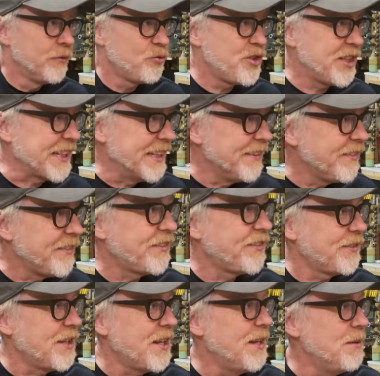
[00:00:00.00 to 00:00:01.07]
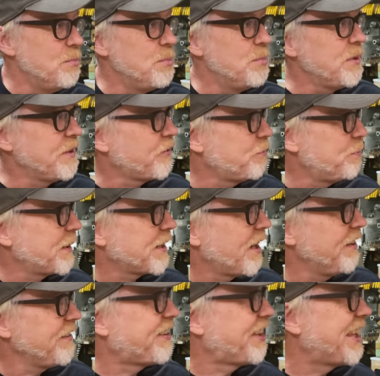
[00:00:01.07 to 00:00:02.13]
chickens, um, it's
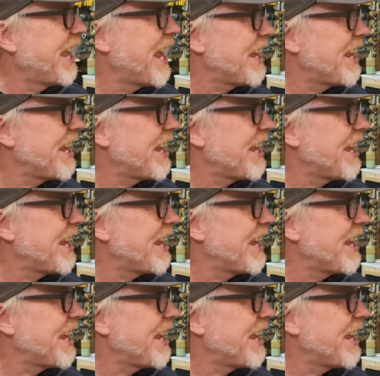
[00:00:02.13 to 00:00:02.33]
because